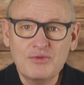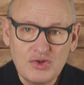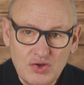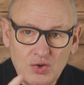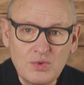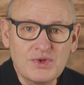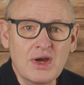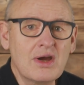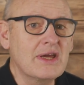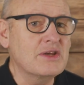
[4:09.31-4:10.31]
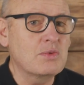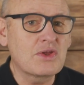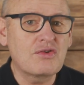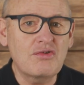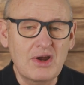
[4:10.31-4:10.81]
You died
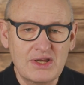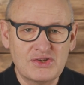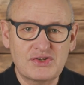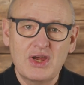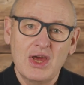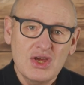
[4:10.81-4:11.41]
with Christ.